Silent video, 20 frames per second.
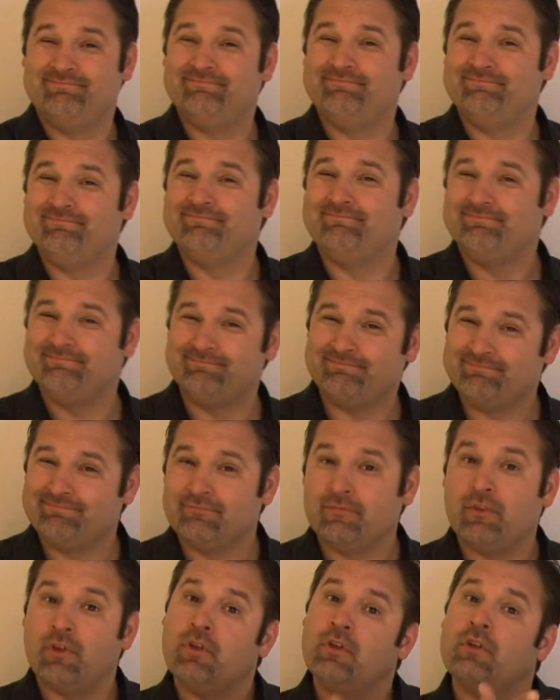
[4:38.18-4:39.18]
Next,
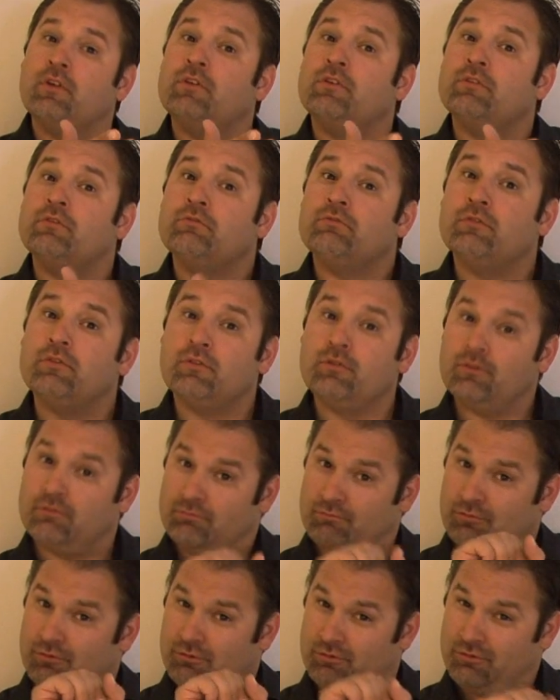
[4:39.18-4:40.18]
it's important
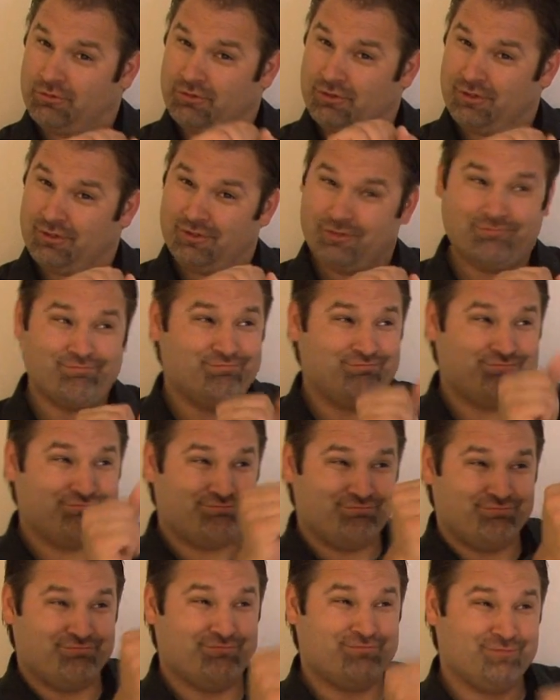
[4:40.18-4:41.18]
to know that some
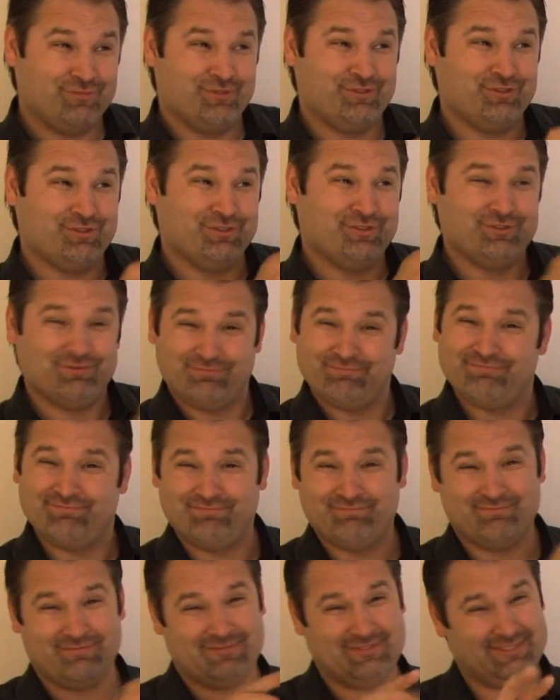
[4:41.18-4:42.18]
job postings aren't
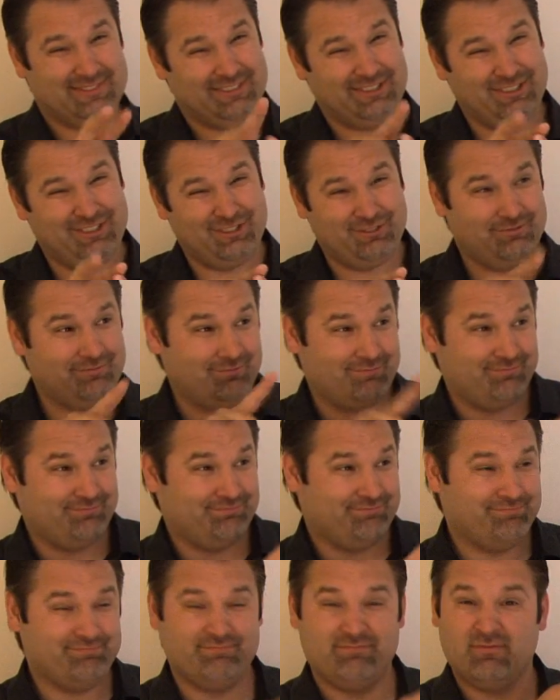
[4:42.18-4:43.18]
real, or
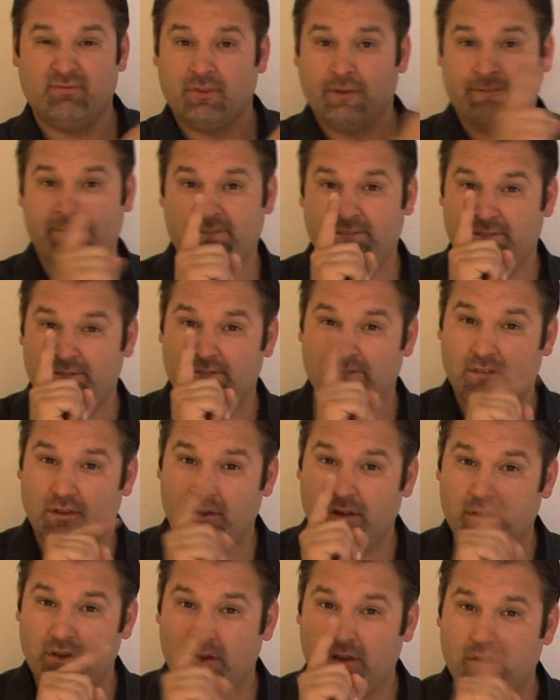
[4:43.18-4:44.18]
they're
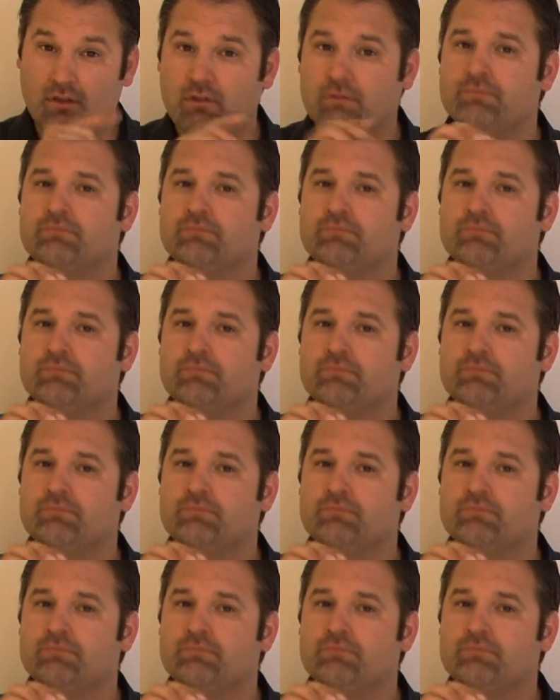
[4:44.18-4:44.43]
outdated.